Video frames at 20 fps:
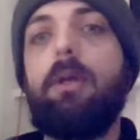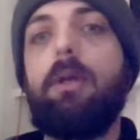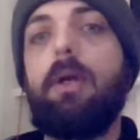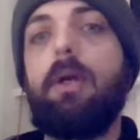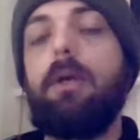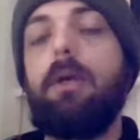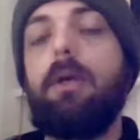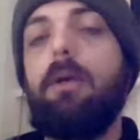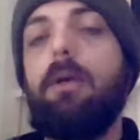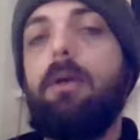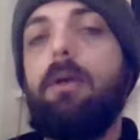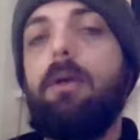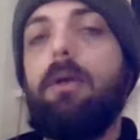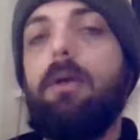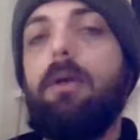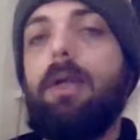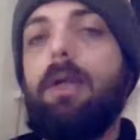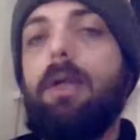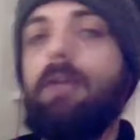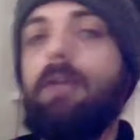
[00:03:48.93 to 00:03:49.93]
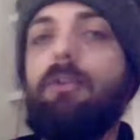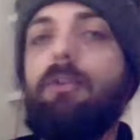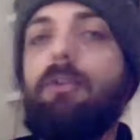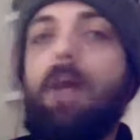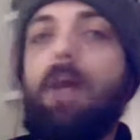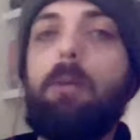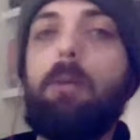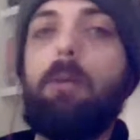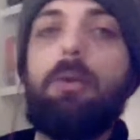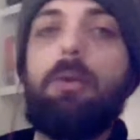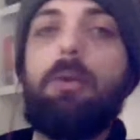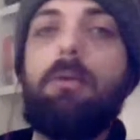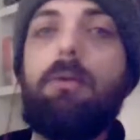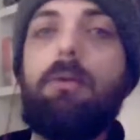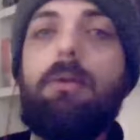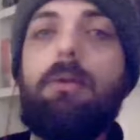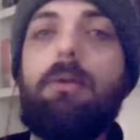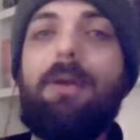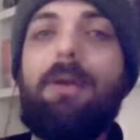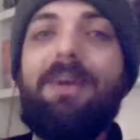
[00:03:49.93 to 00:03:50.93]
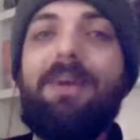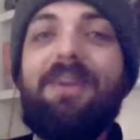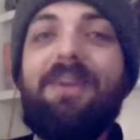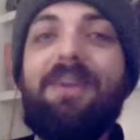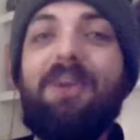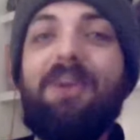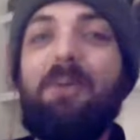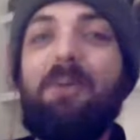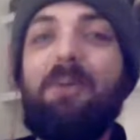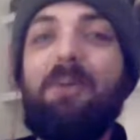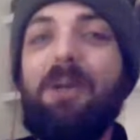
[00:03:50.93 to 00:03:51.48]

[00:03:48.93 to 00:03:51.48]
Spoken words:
Like you can't just libel WWE